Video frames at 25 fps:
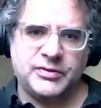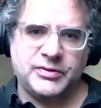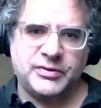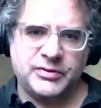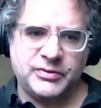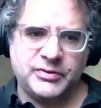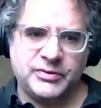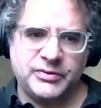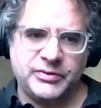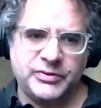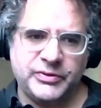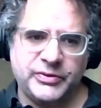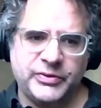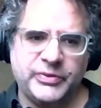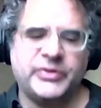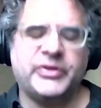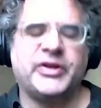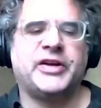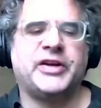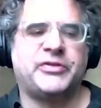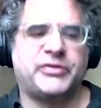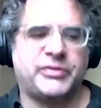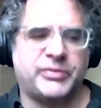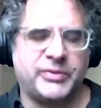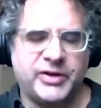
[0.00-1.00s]
ads.
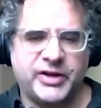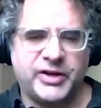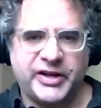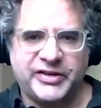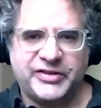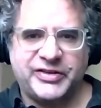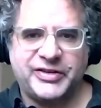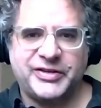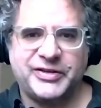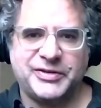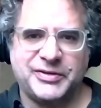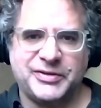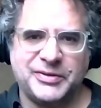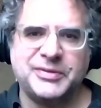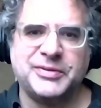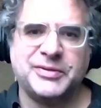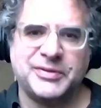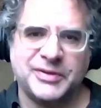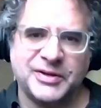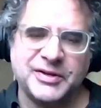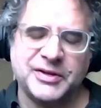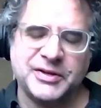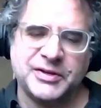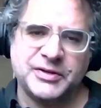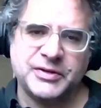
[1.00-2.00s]
It's, That's right. It's a
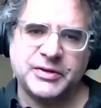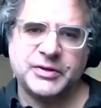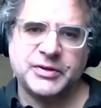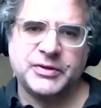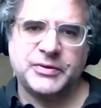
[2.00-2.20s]
nuanced